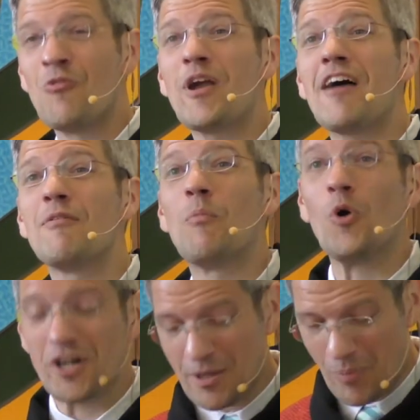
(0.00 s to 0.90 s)
We have a
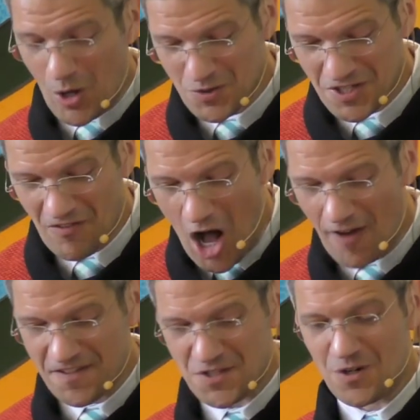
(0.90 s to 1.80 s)
board composed of
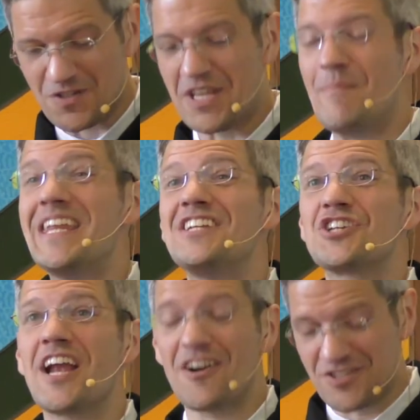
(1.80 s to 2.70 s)
officers, committee
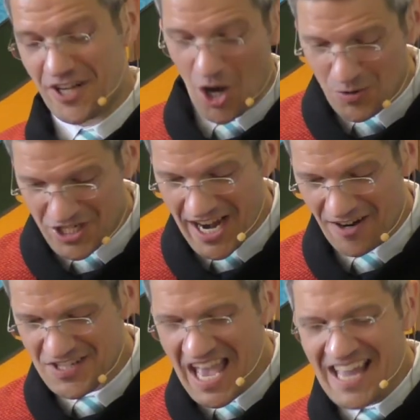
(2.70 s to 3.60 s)
chairs and
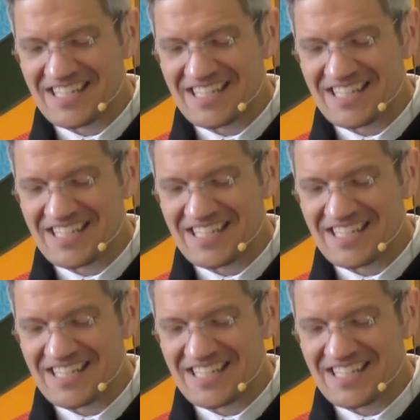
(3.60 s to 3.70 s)
co-chairs,